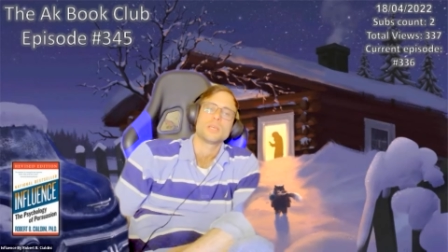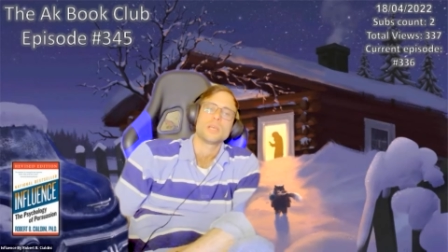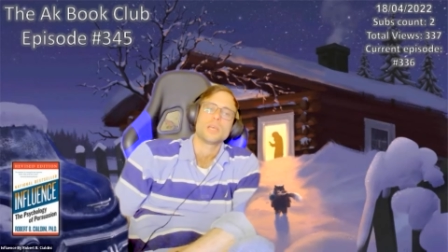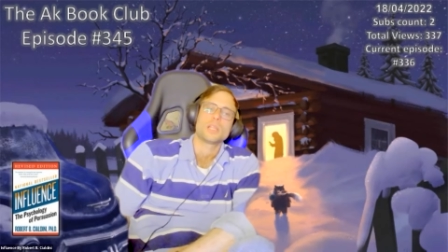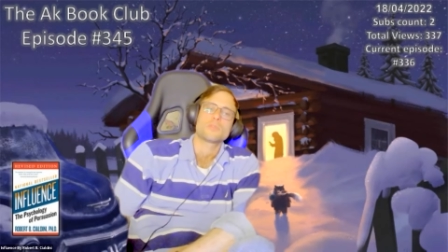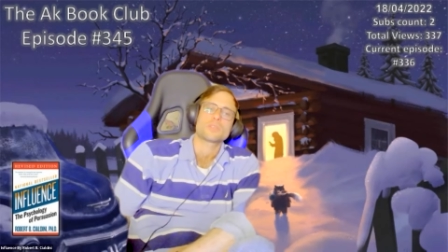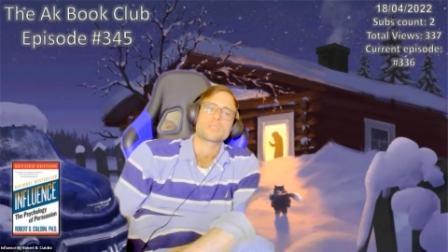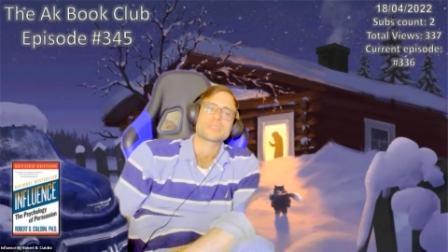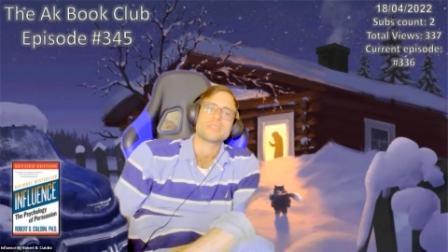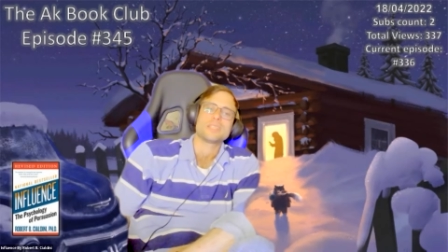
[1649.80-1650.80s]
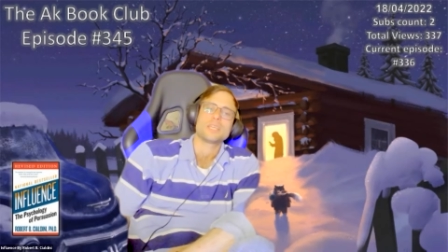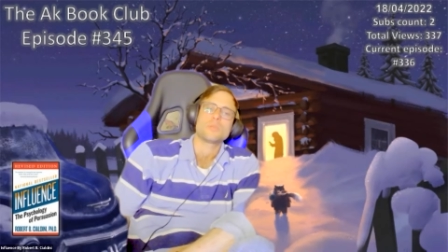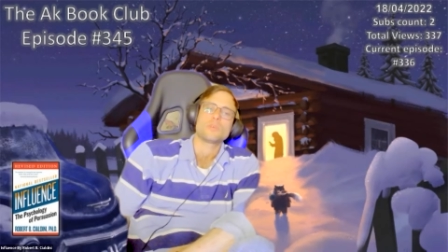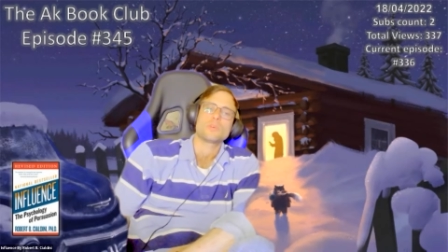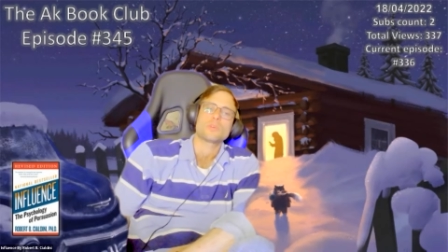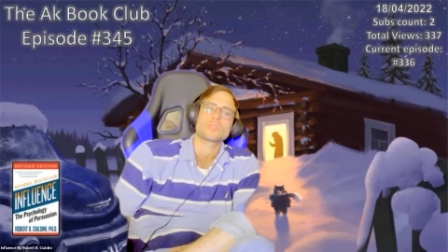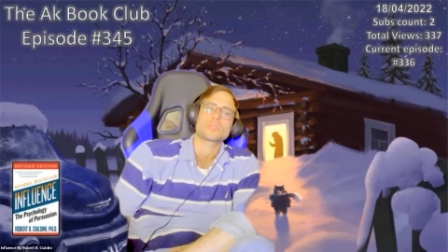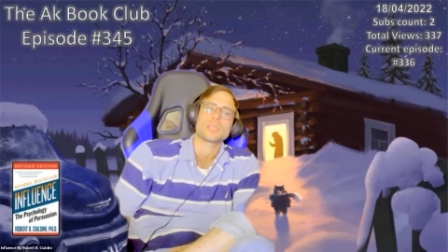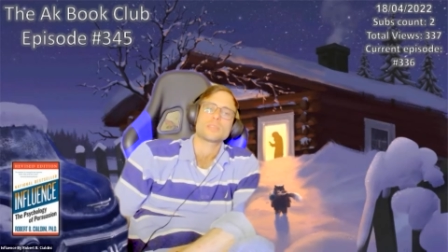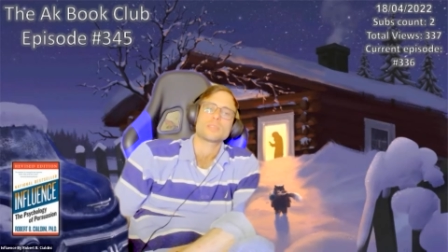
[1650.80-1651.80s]
and were still
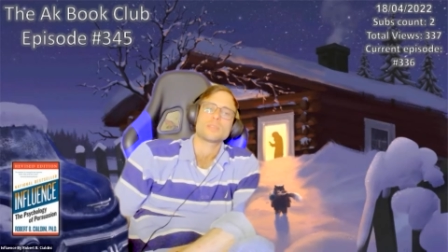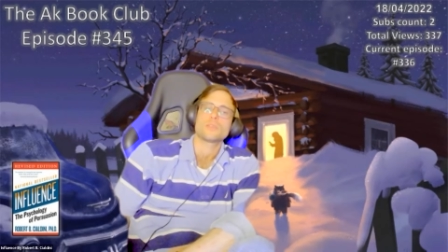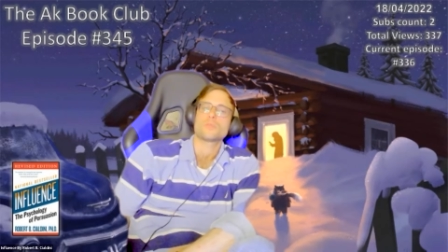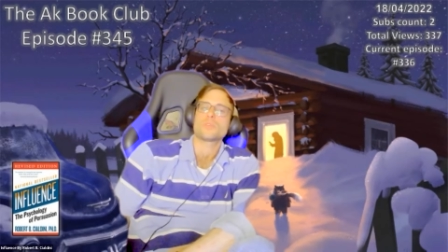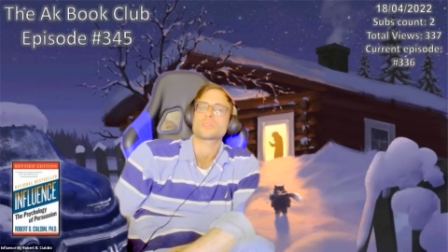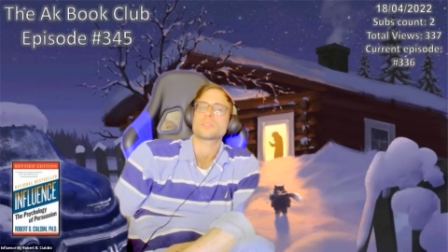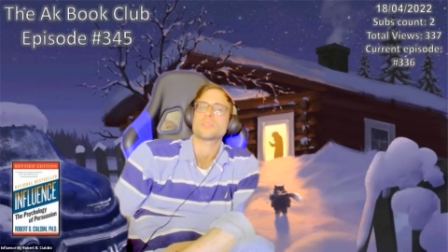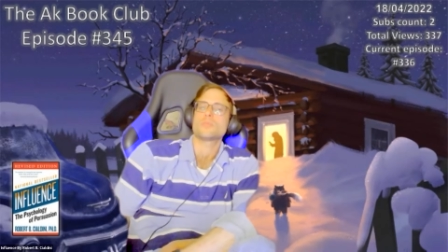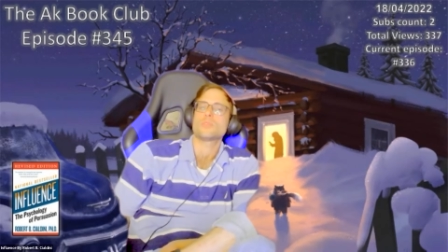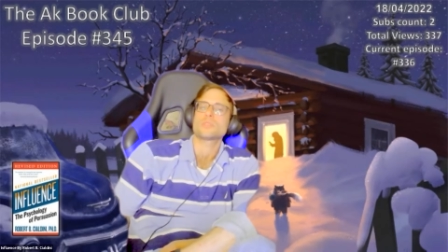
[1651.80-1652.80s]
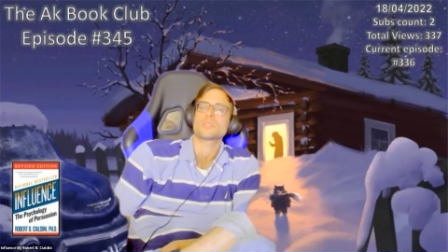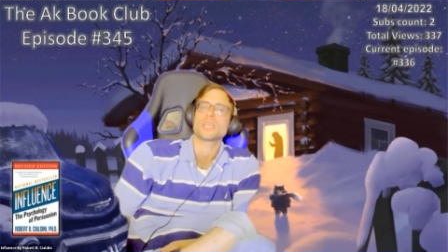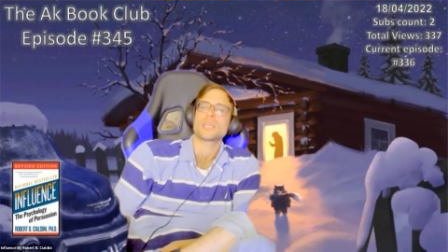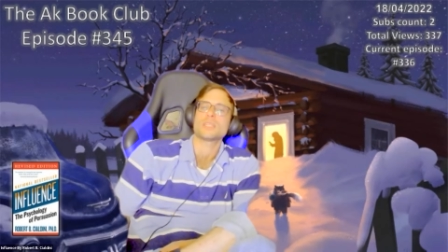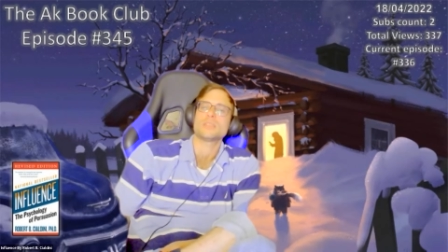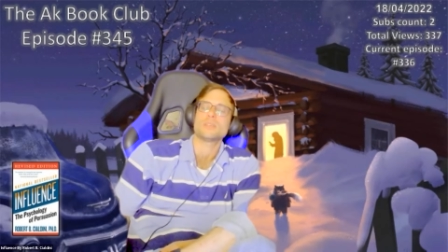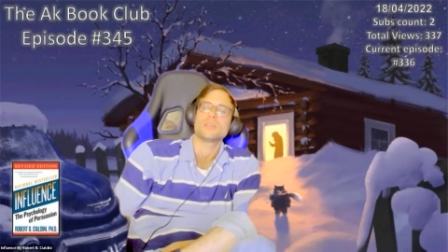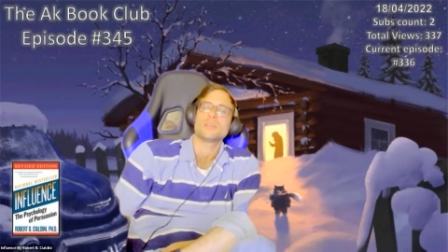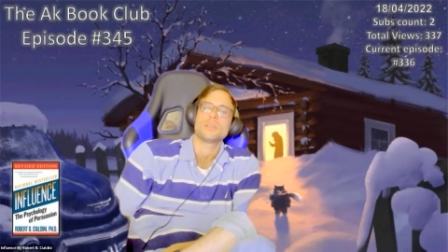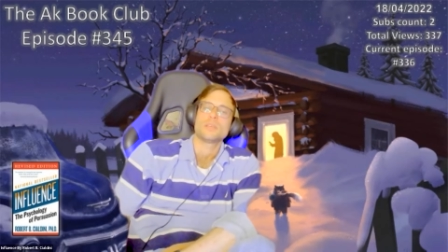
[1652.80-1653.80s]
more dedicated
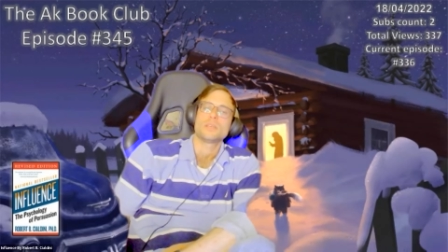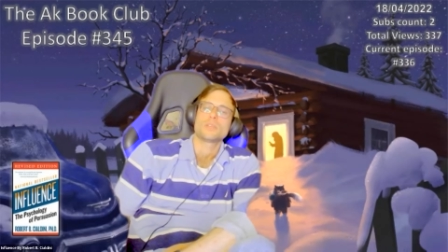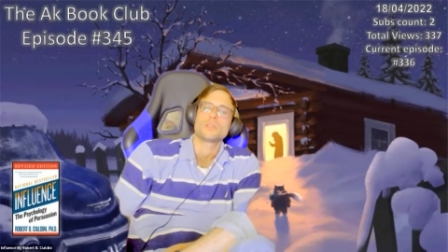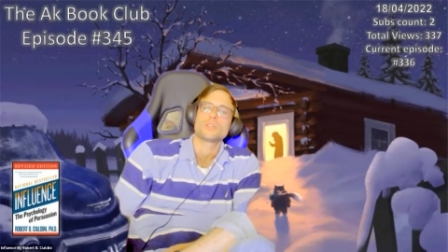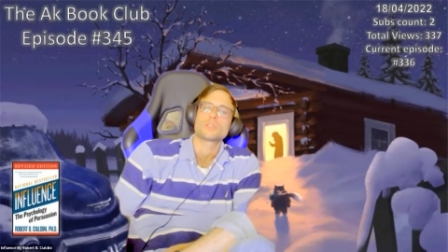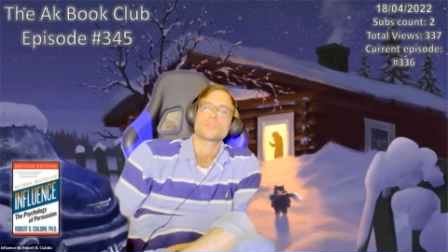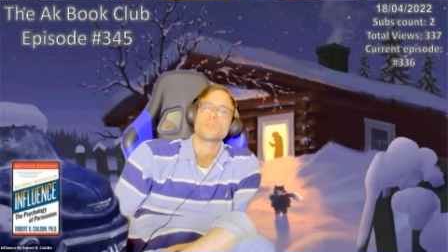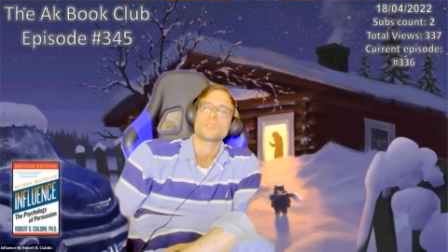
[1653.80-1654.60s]
to